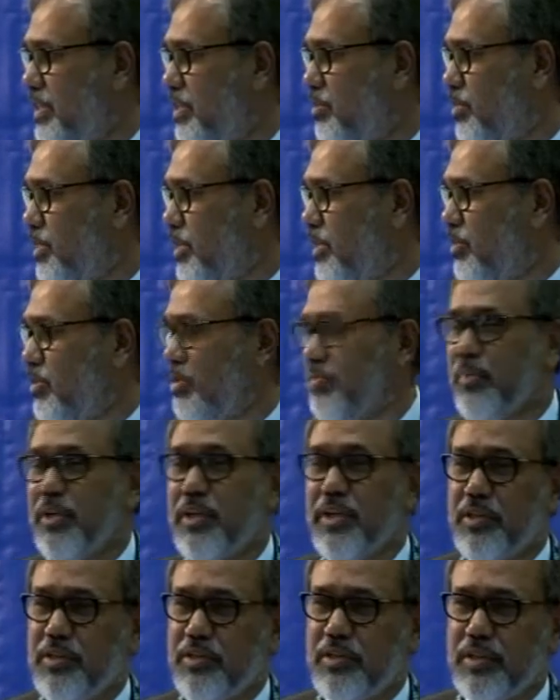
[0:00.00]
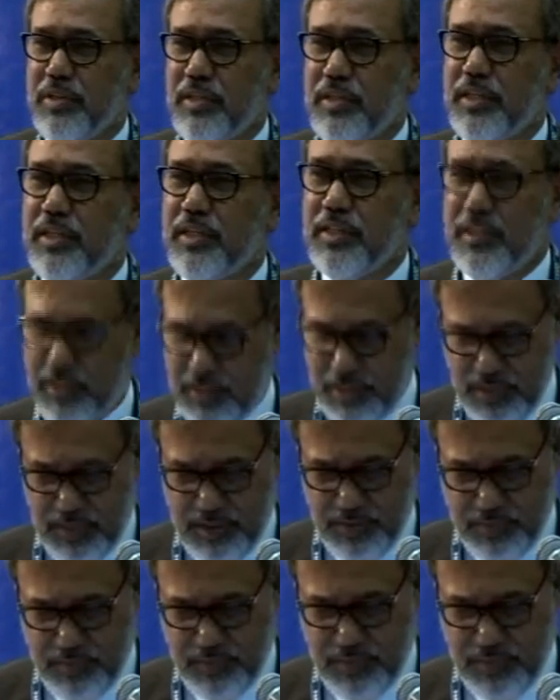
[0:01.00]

how many got married like yesterday.